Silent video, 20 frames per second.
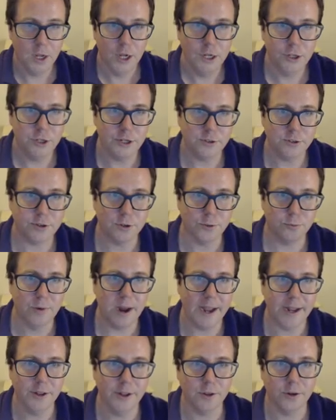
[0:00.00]
just a
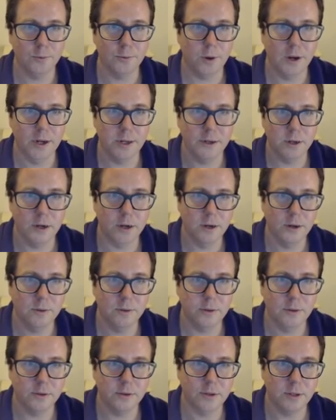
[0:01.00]
regular one. Oh,
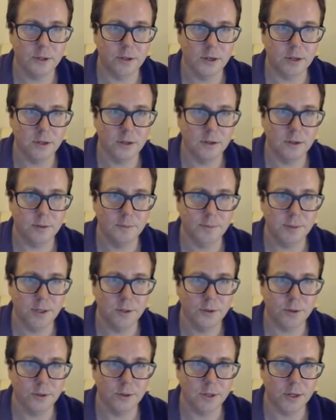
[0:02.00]
is it not going to
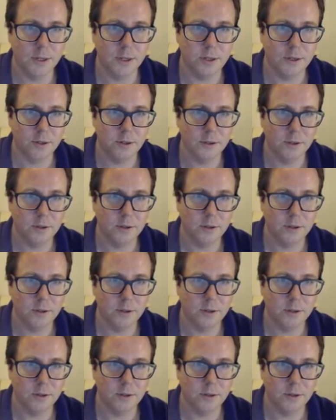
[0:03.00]
be? Hold on.